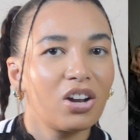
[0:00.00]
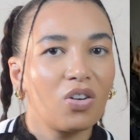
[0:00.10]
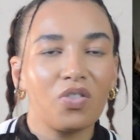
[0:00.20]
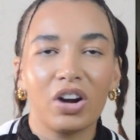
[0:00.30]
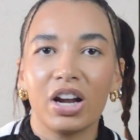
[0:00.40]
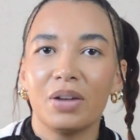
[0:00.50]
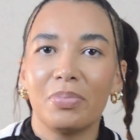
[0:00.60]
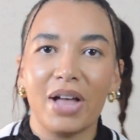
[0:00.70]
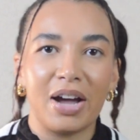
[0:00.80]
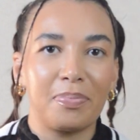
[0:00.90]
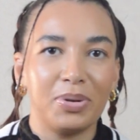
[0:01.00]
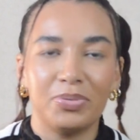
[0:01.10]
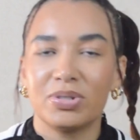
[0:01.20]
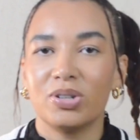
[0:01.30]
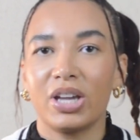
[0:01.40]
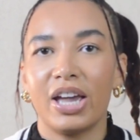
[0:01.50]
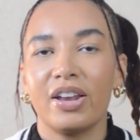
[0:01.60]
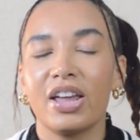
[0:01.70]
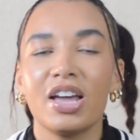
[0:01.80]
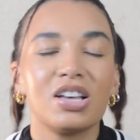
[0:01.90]
over it and a black boot. So
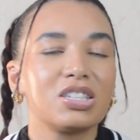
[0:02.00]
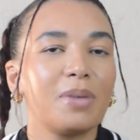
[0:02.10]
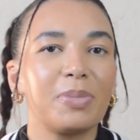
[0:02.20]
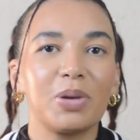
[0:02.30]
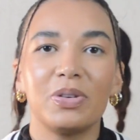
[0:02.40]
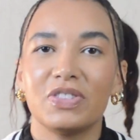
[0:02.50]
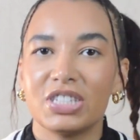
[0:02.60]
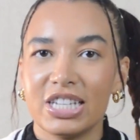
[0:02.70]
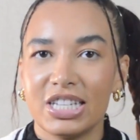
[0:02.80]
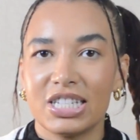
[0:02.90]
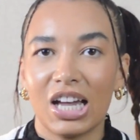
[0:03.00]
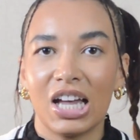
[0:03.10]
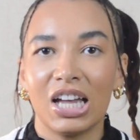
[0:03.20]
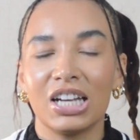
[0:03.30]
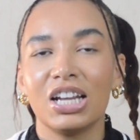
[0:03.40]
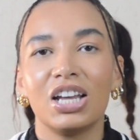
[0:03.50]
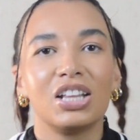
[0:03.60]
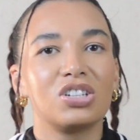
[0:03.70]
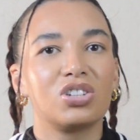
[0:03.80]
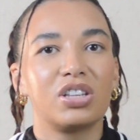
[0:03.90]
again, something we've seen done.
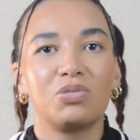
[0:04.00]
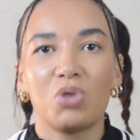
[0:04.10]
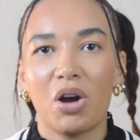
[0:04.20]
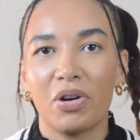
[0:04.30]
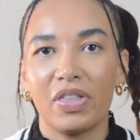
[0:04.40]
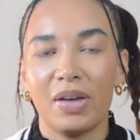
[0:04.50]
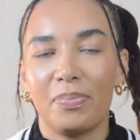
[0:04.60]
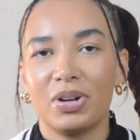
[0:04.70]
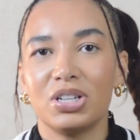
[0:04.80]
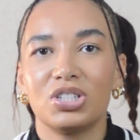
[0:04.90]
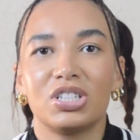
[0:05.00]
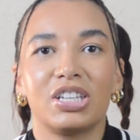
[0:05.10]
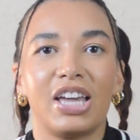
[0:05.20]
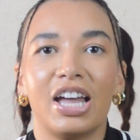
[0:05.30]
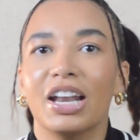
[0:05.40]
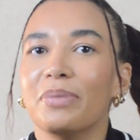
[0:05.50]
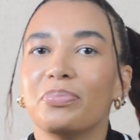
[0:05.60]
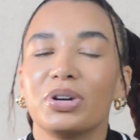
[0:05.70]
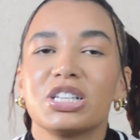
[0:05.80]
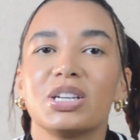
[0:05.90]
There's nothing wrong with it, but it just, again,
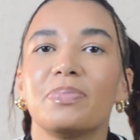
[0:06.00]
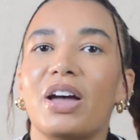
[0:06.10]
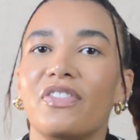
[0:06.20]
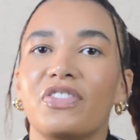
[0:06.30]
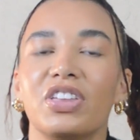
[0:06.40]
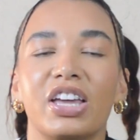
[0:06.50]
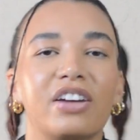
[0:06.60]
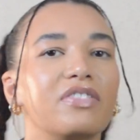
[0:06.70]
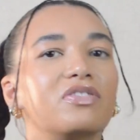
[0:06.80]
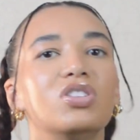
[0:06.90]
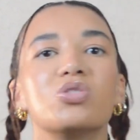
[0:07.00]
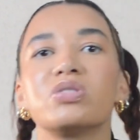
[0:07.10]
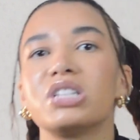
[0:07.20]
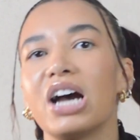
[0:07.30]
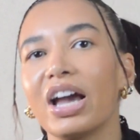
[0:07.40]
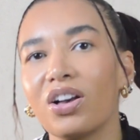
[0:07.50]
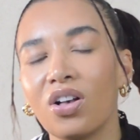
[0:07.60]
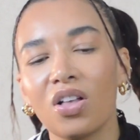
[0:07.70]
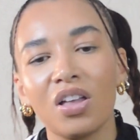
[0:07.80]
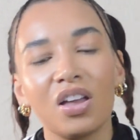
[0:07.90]
brings up that feeling of no
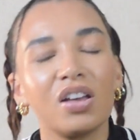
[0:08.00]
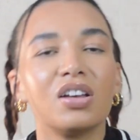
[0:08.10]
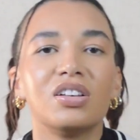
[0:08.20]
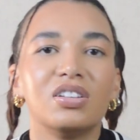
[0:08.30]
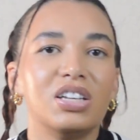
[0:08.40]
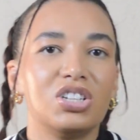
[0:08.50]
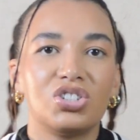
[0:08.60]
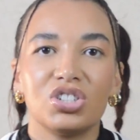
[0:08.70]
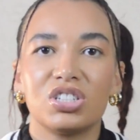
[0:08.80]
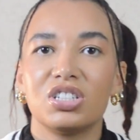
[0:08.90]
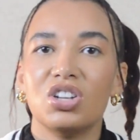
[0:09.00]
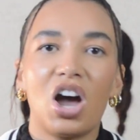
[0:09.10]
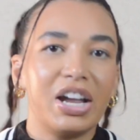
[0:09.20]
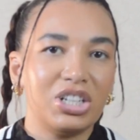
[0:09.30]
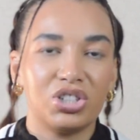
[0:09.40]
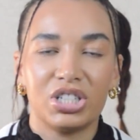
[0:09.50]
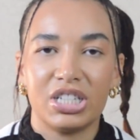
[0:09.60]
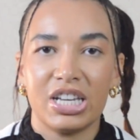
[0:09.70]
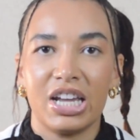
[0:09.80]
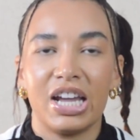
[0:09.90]
style. It's just not
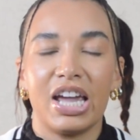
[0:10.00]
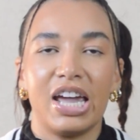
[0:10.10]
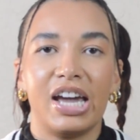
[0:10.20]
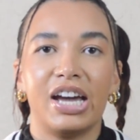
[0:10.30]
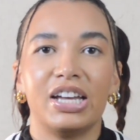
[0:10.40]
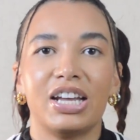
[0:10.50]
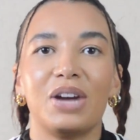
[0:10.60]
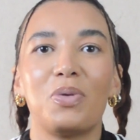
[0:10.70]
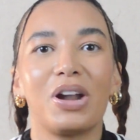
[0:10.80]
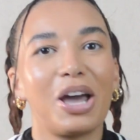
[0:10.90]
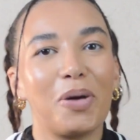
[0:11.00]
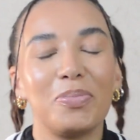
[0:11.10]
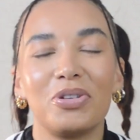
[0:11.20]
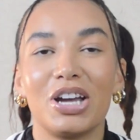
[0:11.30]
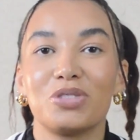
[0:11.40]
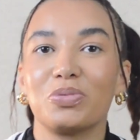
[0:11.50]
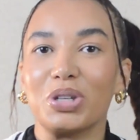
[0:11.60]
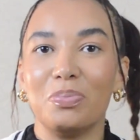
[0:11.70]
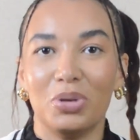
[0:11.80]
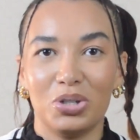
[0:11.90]
interesting, and I want to help you guys
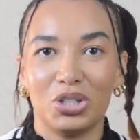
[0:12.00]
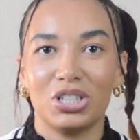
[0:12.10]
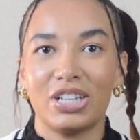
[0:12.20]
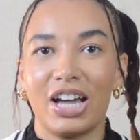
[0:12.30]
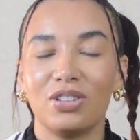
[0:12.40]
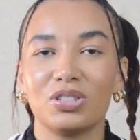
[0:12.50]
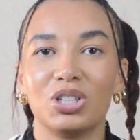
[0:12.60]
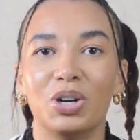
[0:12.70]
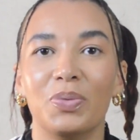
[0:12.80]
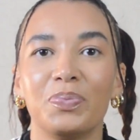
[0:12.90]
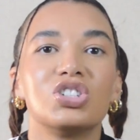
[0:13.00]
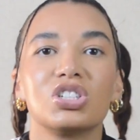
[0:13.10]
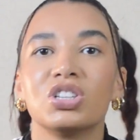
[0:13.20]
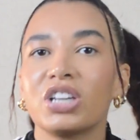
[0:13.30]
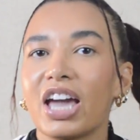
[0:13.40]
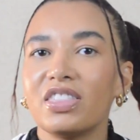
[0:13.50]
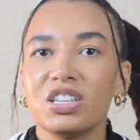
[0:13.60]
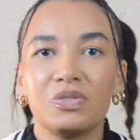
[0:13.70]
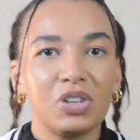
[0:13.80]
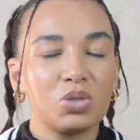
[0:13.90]
really build your style. So just look at
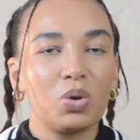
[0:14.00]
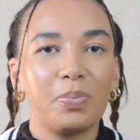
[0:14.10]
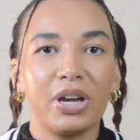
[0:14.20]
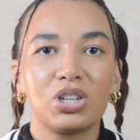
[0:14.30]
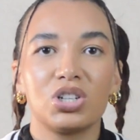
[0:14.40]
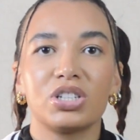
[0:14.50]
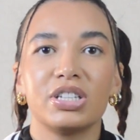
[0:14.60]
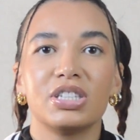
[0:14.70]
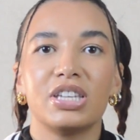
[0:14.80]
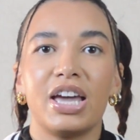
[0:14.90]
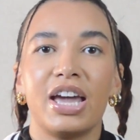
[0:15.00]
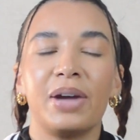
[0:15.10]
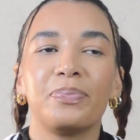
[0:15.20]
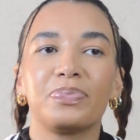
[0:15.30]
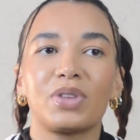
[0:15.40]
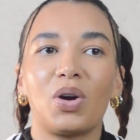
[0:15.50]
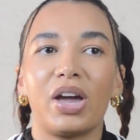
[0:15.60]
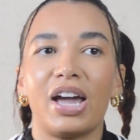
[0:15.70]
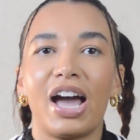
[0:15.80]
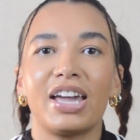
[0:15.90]
these visual pictures and say,
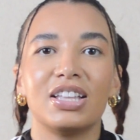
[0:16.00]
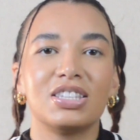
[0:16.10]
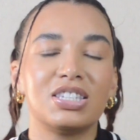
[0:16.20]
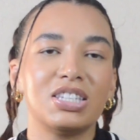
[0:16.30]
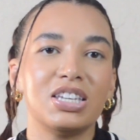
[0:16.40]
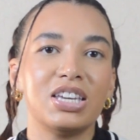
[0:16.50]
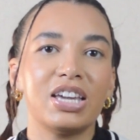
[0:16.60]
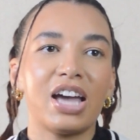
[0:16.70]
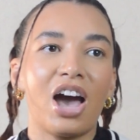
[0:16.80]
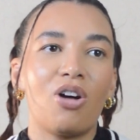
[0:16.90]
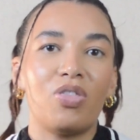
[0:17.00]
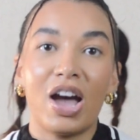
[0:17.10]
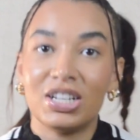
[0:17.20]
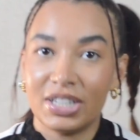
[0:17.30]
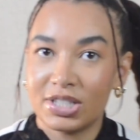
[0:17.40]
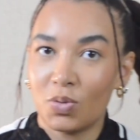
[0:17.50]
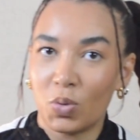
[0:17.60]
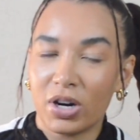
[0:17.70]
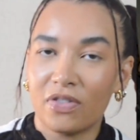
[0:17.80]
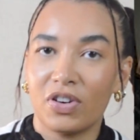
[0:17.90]
okay, I can see how that doesn't
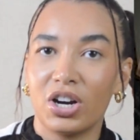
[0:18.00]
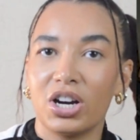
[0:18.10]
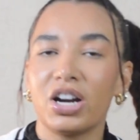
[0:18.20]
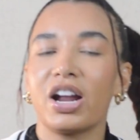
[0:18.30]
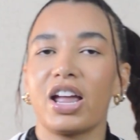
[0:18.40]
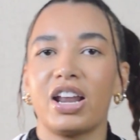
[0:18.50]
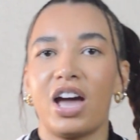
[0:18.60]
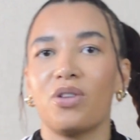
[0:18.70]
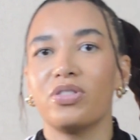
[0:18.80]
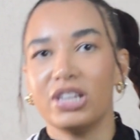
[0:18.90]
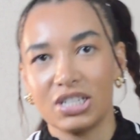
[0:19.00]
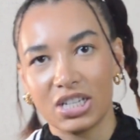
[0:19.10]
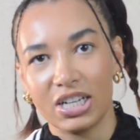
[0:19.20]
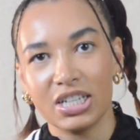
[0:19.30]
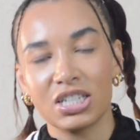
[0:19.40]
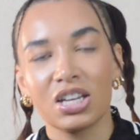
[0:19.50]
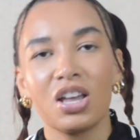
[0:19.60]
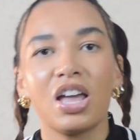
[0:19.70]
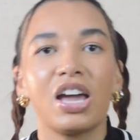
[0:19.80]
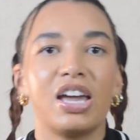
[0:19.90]
work for her and how this does.
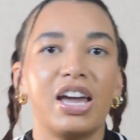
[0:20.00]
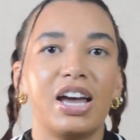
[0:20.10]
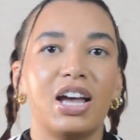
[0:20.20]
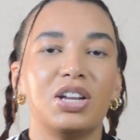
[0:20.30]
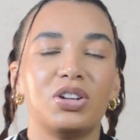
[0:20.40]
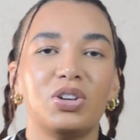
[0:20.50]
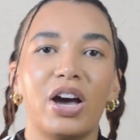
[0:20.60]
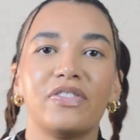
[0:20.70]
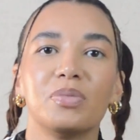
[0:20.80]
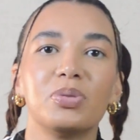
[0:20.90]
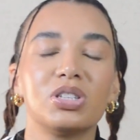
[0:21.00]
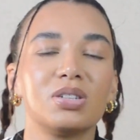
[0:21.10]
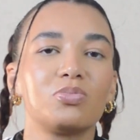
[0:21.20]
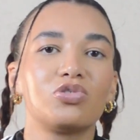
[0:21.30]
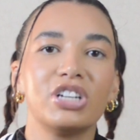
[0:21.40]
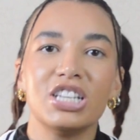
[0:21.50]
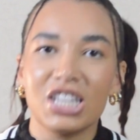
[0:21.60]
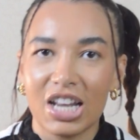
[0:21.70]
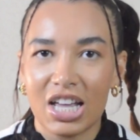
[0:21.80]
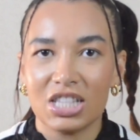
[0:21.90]
And you have to put some
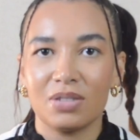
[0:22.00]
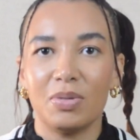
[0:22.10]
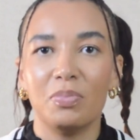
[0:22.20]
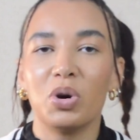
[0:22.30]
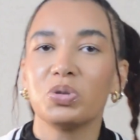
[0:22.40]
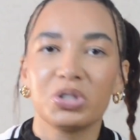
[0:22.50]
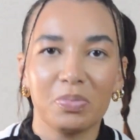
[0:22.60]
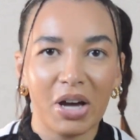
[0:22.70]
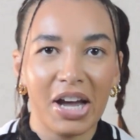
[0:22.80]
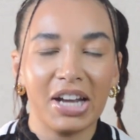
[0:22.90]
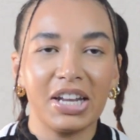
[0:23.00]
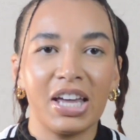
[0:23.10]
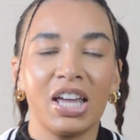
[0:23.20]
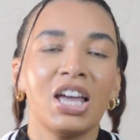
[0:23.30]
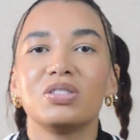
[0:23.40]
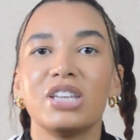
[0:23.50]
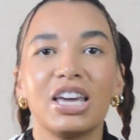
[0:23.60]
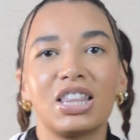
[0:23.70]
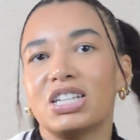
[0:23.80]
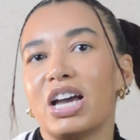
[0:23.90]
reason and some emotion behind it.
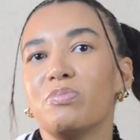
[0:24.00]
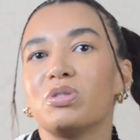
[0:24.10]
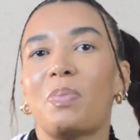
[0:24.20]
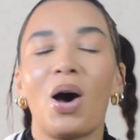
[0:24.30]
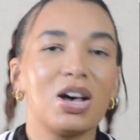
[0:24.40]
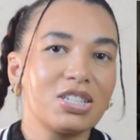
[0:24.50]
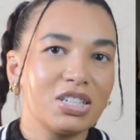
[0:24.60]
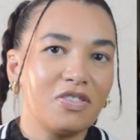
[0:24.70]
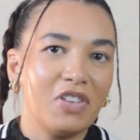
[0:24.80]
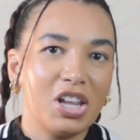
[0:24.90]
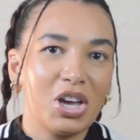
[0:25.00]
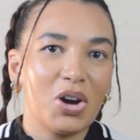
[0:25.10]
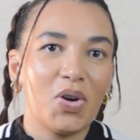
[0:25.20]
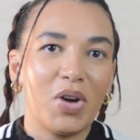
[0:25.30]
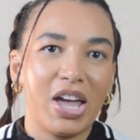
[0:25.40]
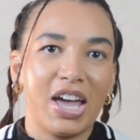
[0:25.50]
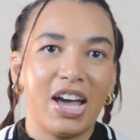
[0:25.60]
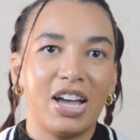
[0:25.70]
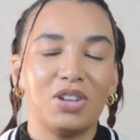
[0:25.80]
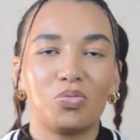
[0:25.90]
Take the time to pause this video
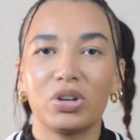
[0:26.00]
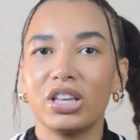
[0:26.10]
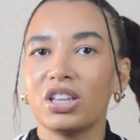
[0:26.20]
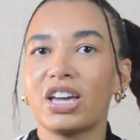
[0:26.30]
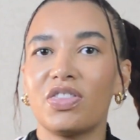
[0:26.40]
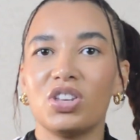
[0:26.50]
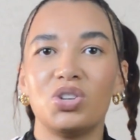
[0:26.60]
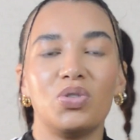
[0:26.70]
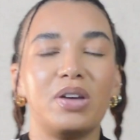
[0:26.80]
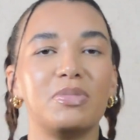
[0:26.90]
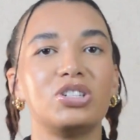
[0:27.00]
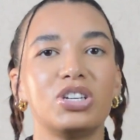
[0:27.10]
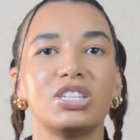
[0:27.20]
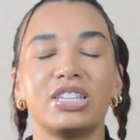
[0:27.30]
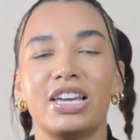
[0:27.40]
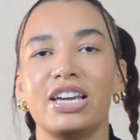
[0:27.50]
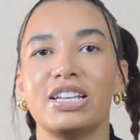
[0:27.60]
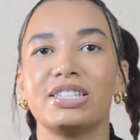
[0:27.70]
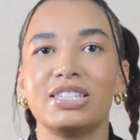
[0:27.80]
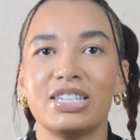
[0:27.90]
and really look at the two images
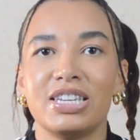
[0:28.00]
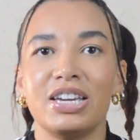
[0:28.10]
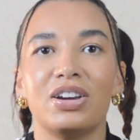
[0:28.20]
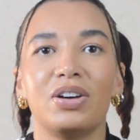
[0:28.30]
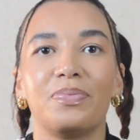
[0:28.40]
and see,